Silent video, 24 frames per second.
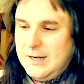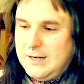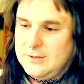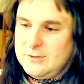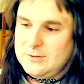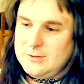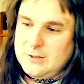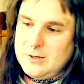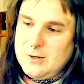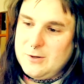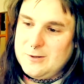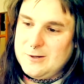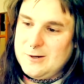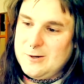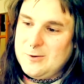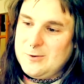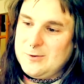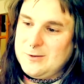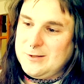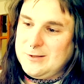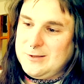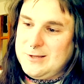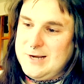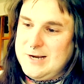I don't know though,
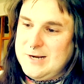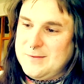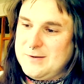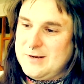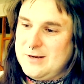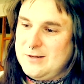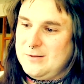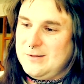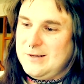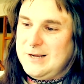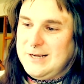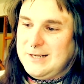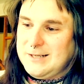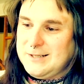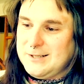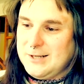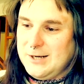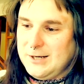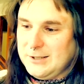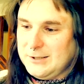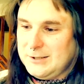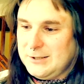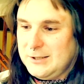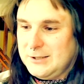the thing about like
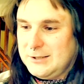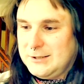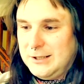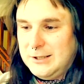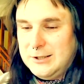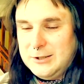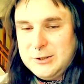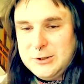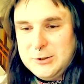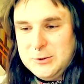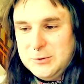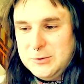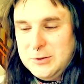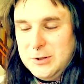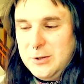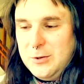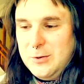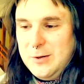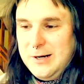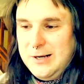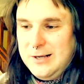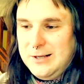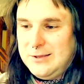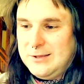Segata
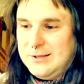Sanshiro is